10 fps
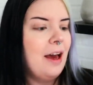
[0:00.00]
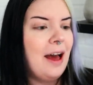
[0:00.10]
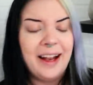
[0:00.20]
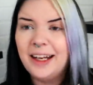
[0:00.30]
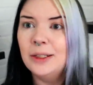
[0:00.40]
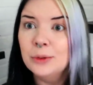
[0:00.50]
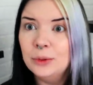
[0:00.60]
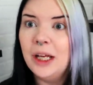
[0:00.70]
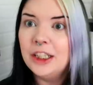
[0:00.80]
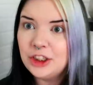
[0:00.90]
I gotta
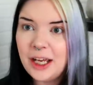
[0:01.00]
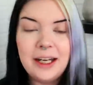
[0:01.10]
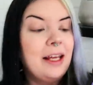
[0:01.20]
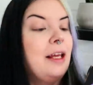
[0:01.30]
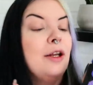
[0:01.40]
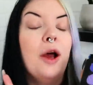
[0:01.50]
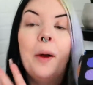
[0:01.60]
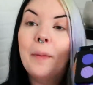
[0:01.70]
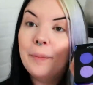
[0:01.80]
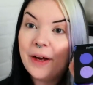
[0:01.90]
glue that shade in,
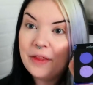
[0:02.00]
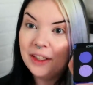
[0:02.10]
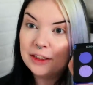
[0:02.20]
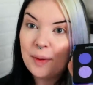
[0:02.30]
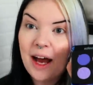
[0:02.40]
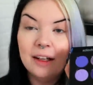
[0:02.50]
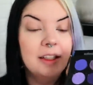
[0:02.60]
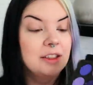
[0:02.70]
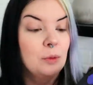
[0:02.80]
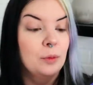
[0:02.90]
but this
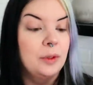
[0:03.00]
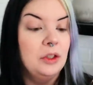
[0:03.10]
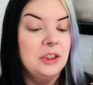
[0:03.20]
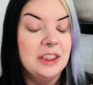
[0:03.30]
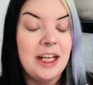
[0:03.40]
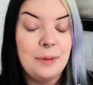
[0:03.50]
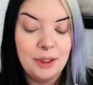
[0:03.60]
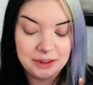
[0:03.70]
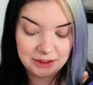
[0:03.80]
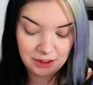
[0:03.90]
palette is the one we're using today
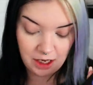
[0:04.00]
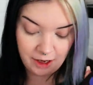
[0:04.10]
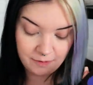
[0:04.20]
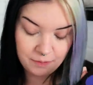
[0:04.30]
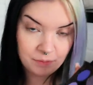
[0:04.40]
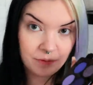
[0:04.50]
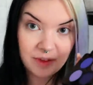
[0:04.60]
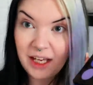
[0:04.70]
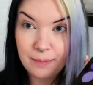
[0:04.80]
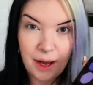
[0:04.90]
because it's not
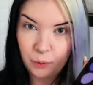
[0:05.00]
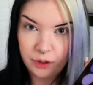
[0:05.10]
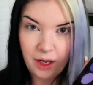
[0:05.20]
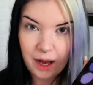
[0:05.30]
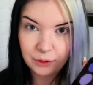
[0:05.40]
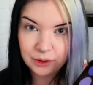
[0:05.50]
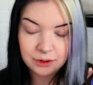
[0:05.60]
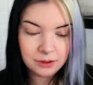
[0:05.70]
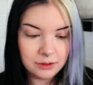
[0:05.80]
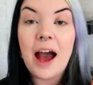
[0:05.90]
in my
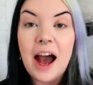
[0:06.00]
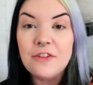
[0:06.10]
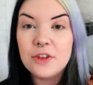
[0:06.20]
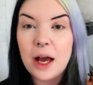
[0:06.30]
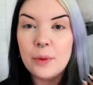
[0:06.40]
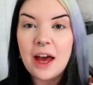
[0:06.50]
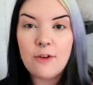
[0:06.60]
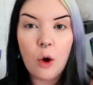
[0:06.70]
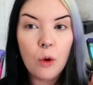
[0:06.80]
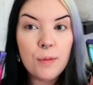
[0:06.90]
wheelhouse. After that, we have
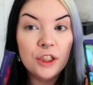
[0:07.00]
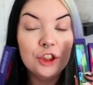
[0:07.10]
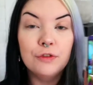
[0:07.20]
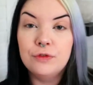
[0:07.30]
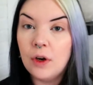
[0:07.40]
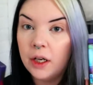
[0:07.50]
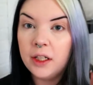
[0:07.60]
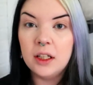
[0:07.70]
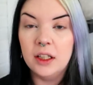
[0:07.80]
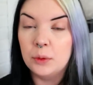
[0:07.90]
a whole bunch of
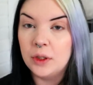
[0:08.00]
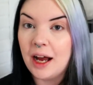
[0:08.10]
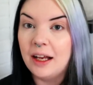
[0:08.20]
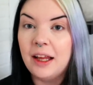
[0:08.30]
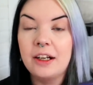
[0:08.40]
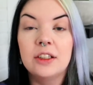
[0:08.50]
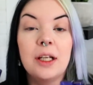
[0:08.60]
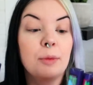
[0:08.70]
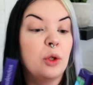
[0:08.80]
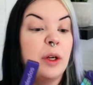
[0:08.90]
fun liquid eyeliners.
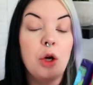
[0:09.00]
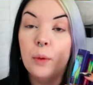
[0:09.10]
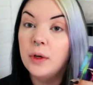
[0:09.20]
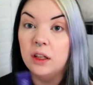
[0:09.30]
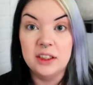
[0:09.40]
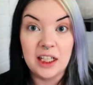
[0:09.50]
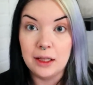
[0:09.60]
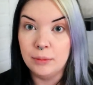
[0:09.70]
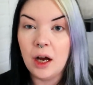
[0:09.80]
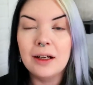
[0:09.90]
I'm gonna go ahead and open all these out
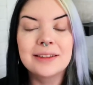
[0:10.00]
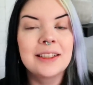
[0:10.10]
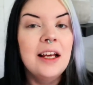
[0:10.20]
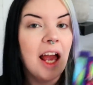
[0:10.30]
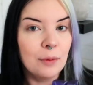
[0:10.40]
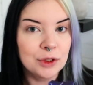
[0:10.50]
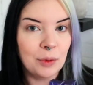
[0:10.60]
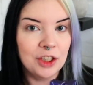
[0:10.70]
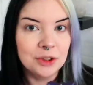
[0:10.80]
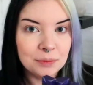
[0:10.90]
of the box and we'll
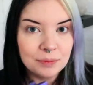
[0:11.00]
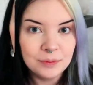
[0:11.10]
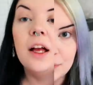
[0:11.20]
swatch them.